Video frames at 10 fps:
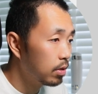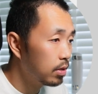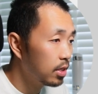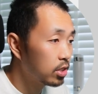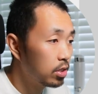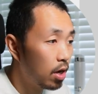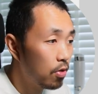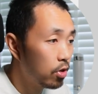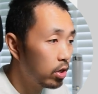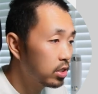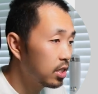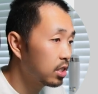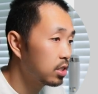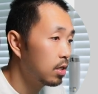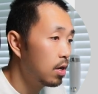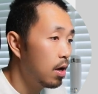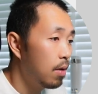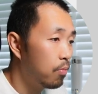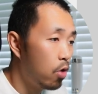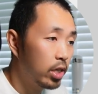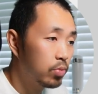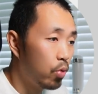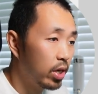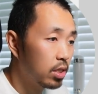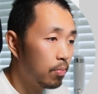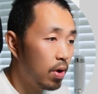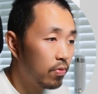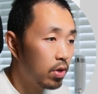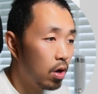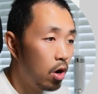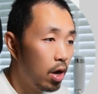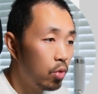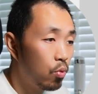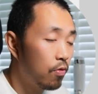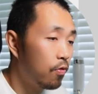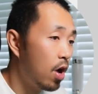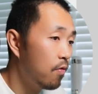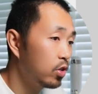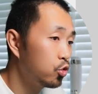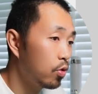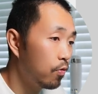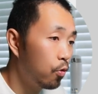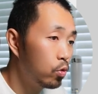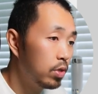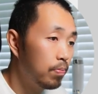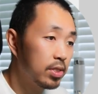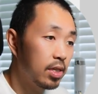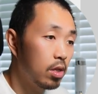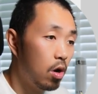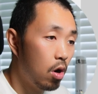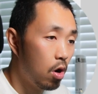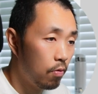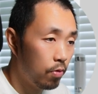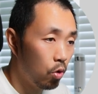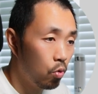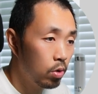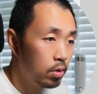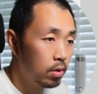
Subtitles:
yes, 9.36, price breaks above the high with 540% RVOL,